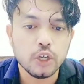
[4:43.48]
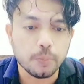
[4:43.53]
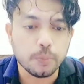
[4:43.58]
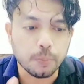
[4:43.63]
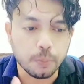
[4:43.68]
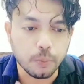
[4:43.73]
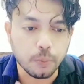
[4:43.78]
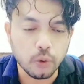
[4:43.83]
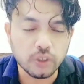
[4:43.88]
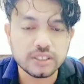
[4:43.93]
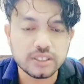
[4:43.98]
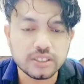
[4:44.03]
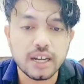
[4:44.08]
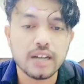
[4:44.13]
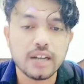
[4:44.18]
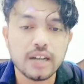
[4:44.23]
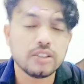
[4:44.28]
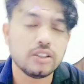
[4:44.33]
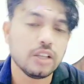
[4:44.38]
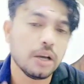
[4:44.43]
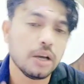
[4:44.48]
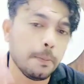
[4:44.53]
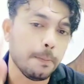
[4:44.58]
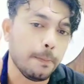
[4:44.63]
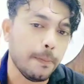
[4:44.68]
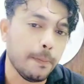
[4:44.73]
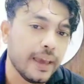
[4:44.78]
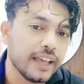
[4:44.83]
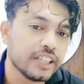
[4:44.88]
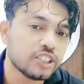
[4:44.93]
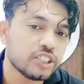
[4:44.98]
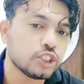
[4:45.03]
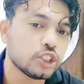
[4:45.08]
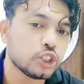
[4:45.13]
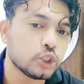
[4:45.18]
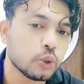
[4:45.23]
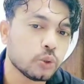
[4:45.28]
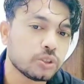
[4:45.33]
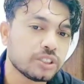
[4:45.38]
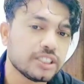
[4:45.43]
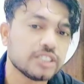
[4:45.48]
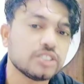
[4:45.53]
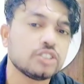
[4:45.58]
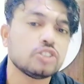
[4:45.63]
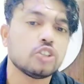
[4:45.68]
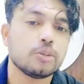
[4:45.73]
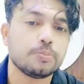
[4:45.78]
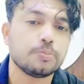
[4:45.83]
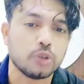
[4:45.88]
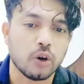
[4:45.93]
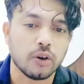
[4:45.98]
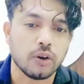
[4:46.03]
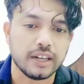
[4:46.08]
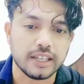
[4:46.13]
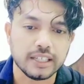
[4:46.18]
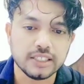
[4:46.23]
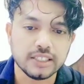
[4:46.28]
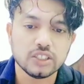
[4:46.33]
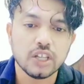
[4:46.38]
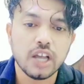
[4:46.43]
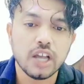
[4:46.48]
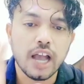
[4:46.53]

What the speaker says: books are the best sources of knowledge